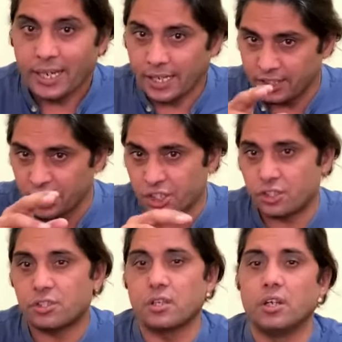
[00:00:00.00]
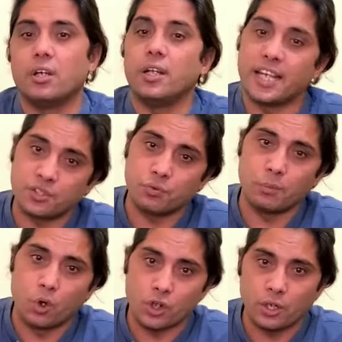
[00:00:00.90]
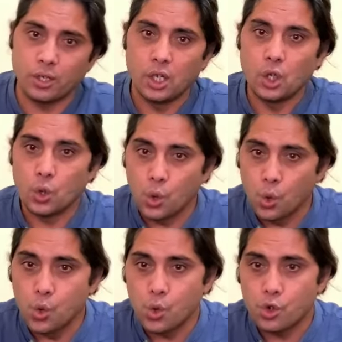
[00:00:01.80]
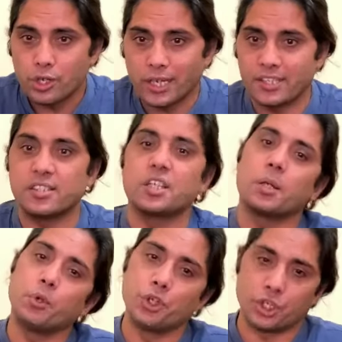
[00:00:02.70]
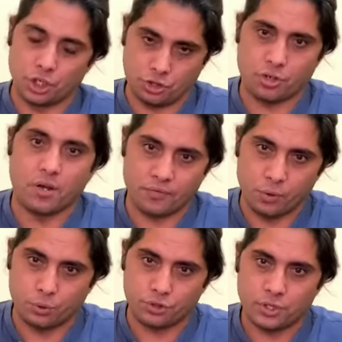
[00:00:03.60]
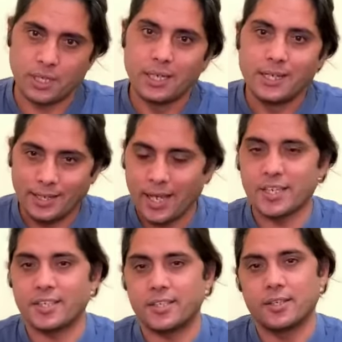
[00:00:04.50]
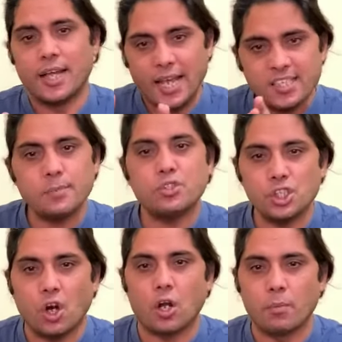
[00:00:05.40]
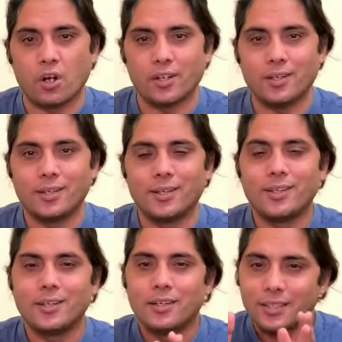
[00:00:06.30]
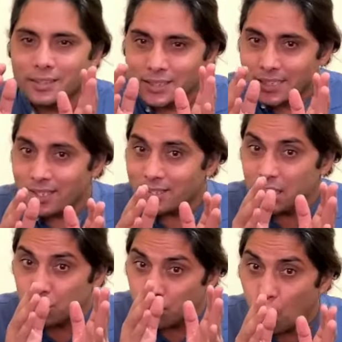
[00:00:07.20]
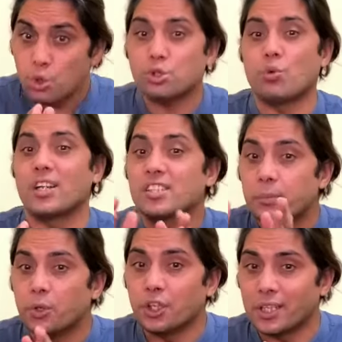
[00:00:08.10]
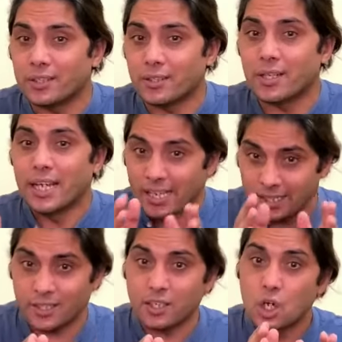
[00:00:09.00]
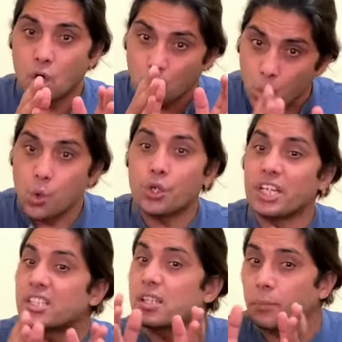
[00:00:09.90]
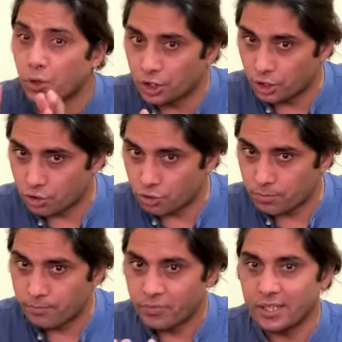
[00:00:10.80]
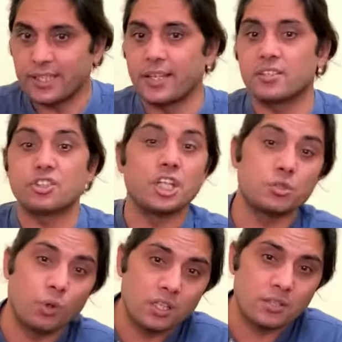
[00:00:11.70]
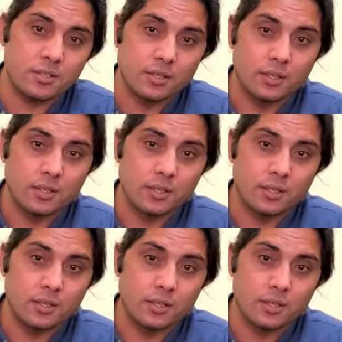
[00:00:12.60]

In this Lateral model, who is the communicator, of course. Like SMCR model, there the source was communicator, here who is communicator, then says what?